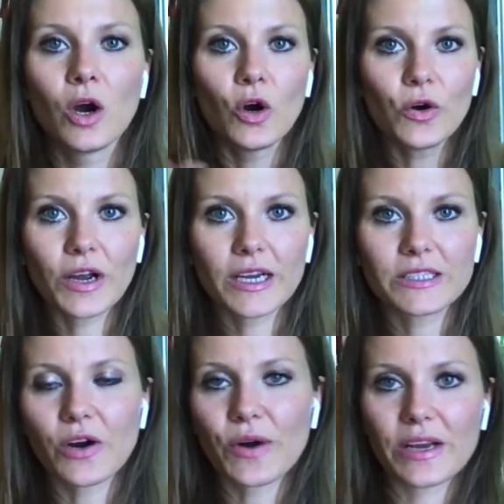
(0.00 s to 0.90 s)
Whew, guys.
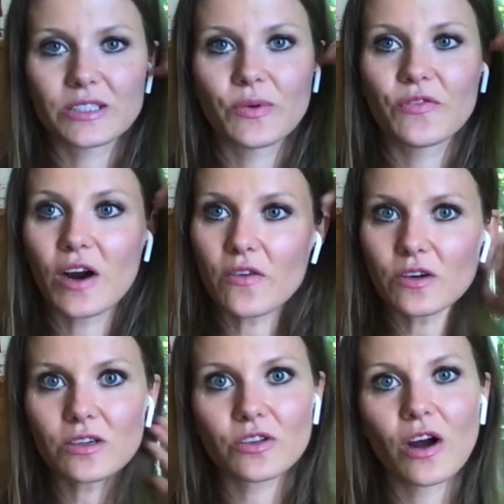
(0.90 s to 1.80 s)
All right, so we've
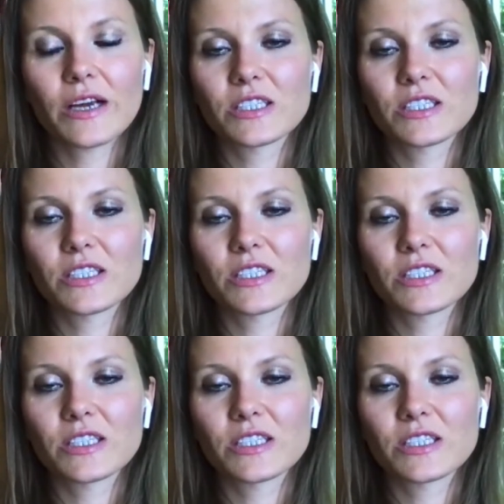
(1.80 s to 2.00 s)
covered a lot.